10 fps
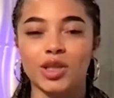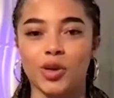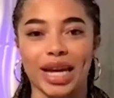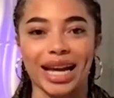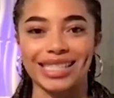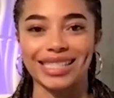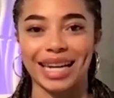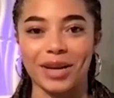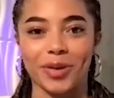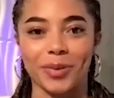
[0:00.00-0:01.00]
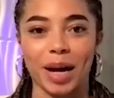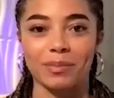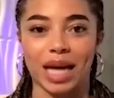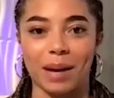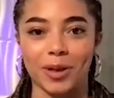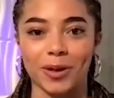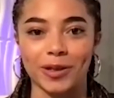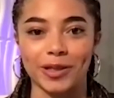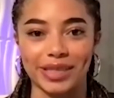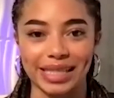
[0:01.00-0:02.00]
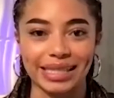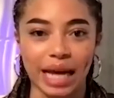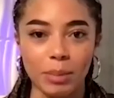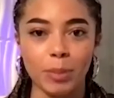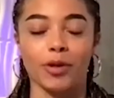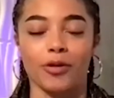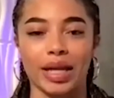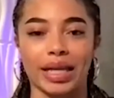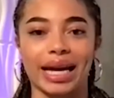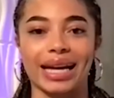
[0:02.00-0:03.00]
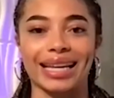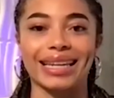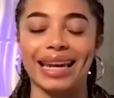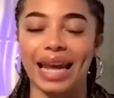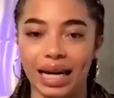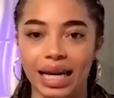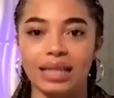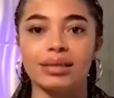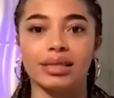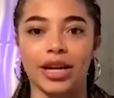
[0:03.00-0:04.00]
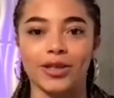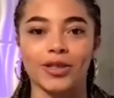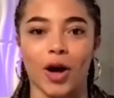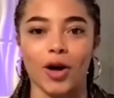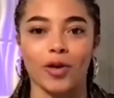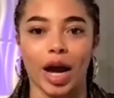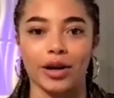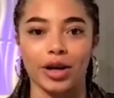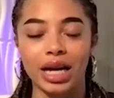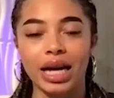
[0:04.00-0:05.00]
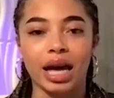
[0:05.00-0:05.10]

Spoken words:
Joining us today for Primetime Local News is Sammi Morelli, a Canadian singer-songwriter,